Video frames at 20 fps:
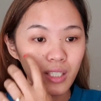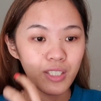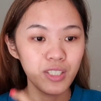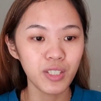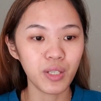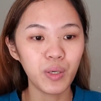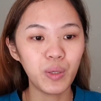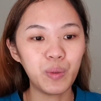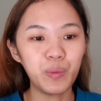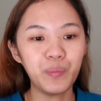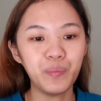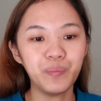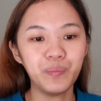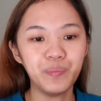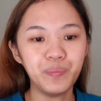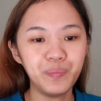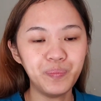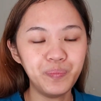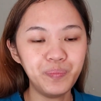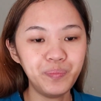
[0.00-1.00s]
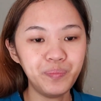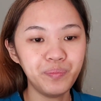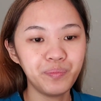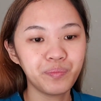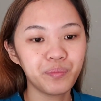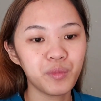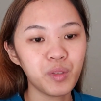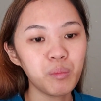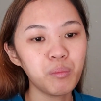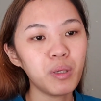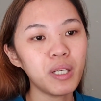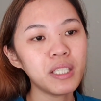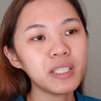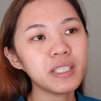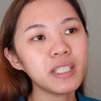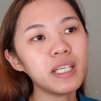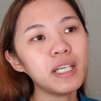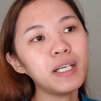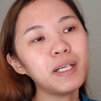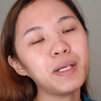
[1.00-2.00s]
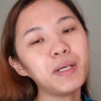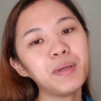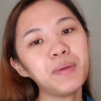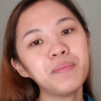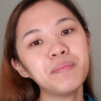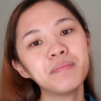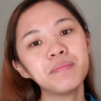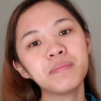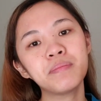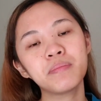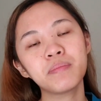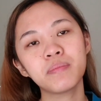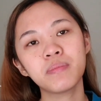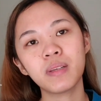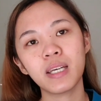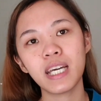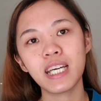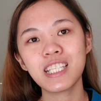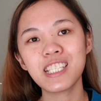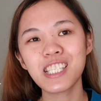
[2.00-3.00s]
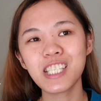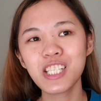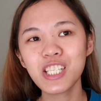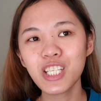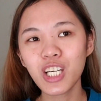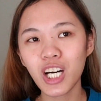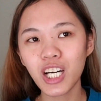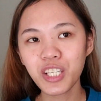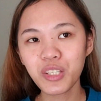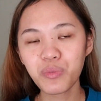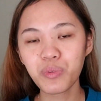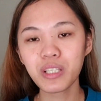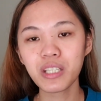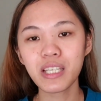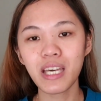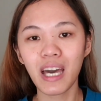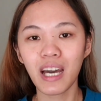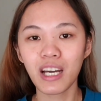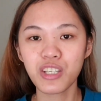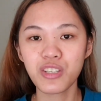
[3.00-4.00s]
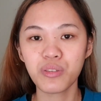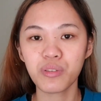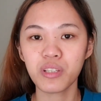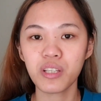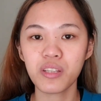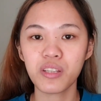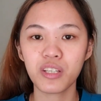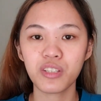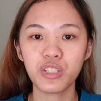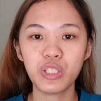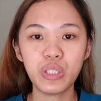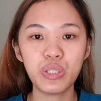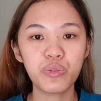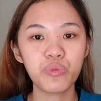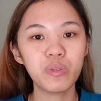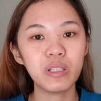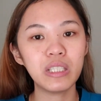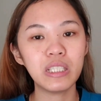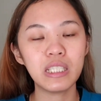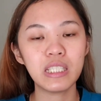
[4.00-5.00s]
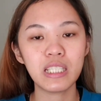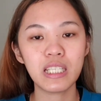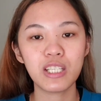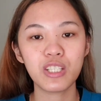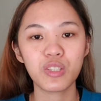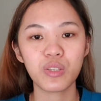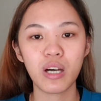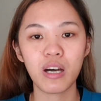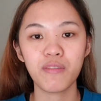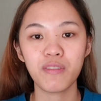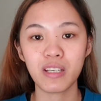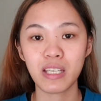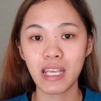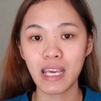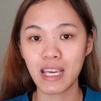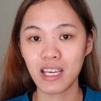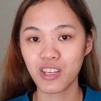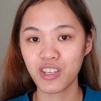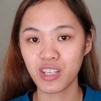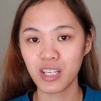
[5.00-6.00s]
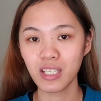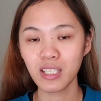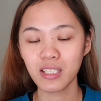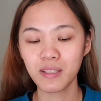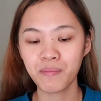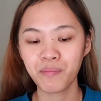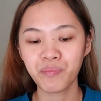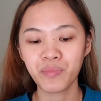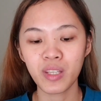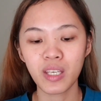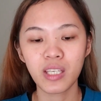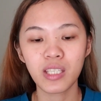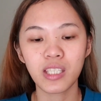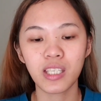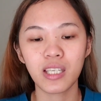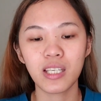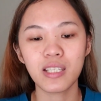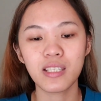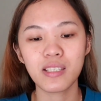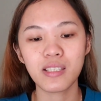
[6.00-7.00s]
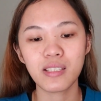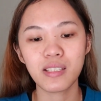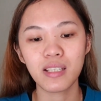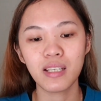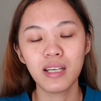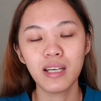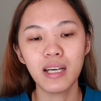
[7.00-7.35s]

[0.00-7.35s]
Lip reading: So, but it's not really actually that you really need to have an agent, because